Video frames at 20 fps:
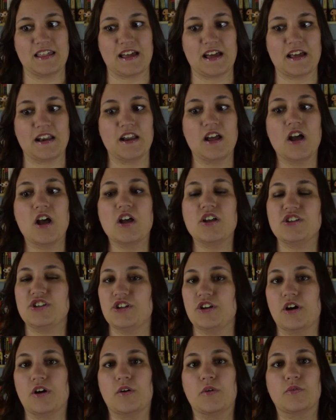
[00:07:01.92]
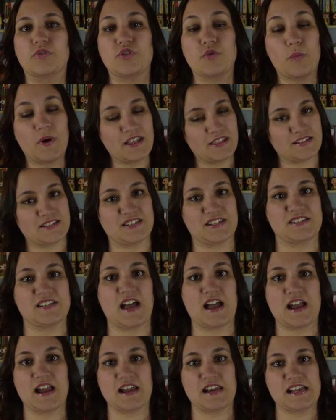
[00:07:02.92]
that, you know, the way the
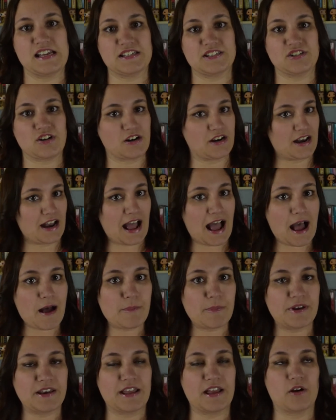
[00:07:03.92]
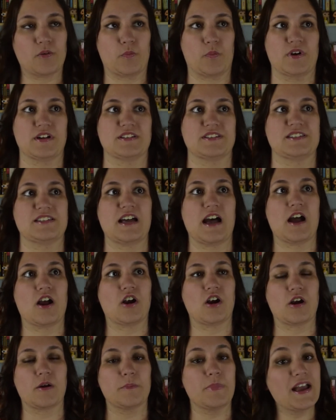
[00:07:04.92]
society started happening was that
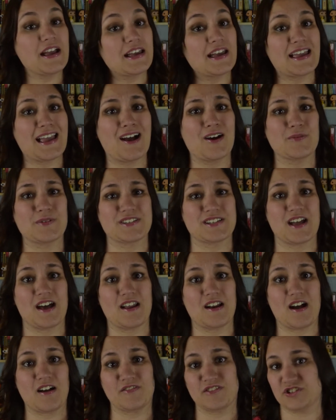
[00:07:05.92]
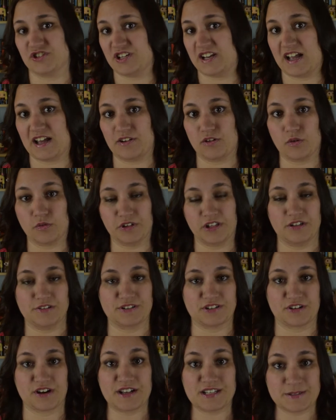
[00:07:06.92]
her bank account was cut off and she had to only
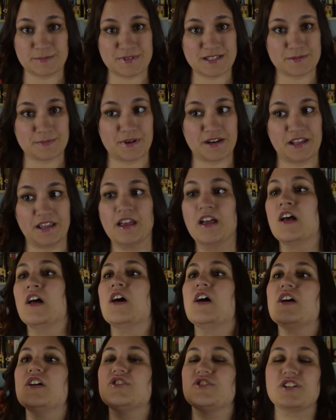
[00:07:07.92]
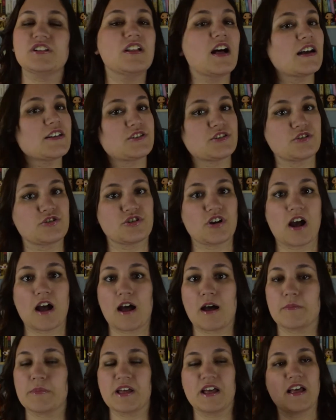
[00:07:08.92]
use her husband's money. She lost her
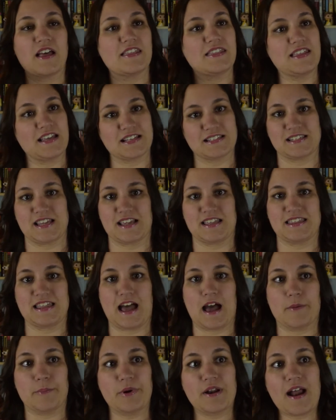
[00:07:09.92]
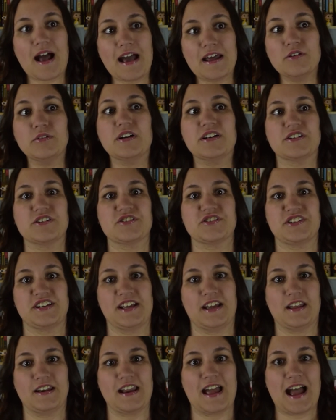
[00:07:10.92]
job, things like that. But I don't
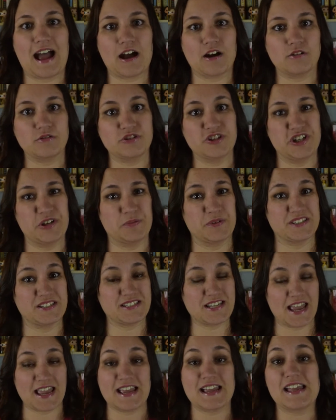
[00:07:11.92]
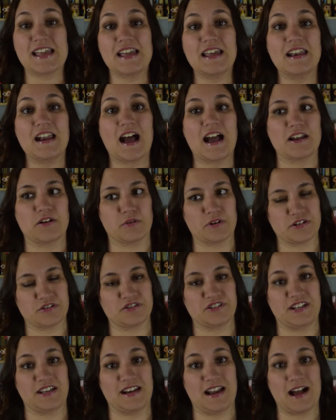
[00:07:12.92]
understand how she was taken. I don't
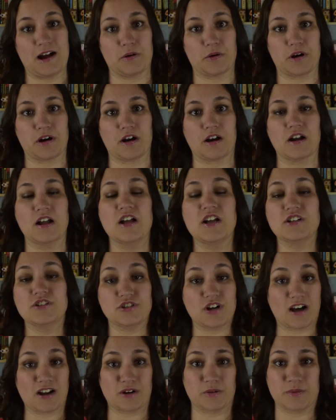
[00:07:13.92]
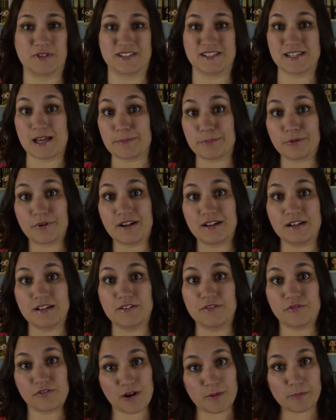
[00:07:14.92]
understand how her daughter was
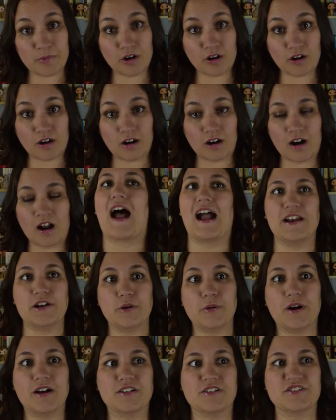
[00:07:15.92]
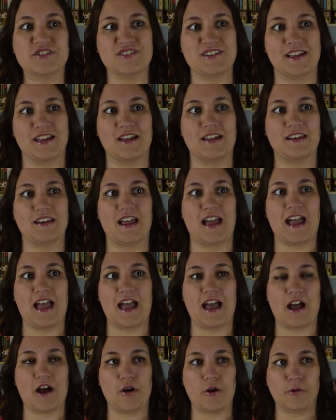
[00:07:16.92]
separated from her. I don't understand
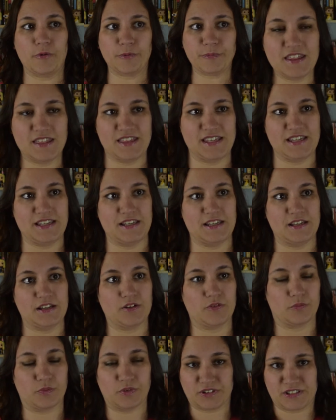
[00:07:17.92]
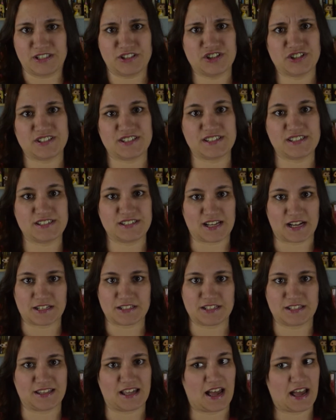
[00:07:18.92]
how the religious
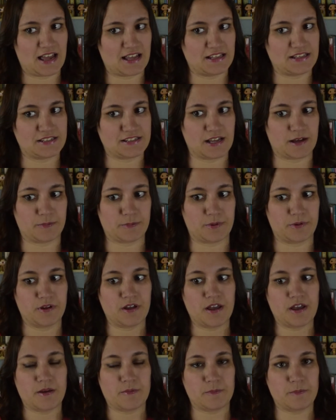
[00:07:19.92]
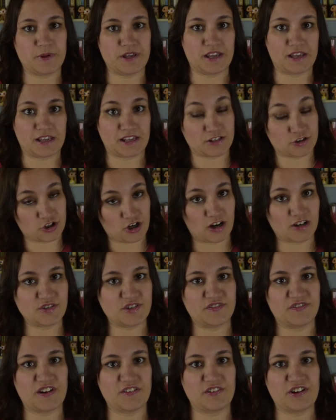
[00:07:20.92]
sect that ends up being in charge
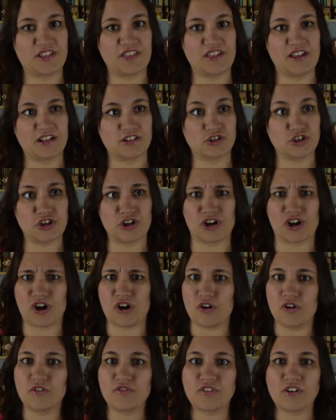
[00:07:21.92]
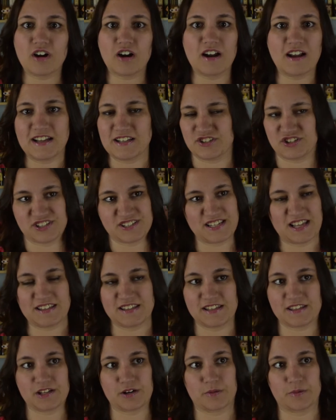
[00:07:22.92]
of everything took over. It just said
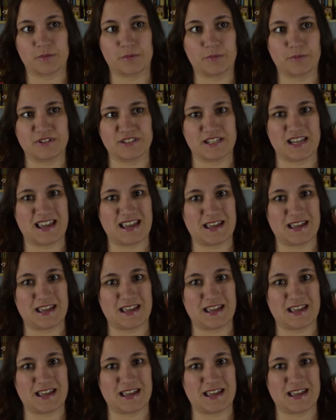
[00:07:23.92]
that there was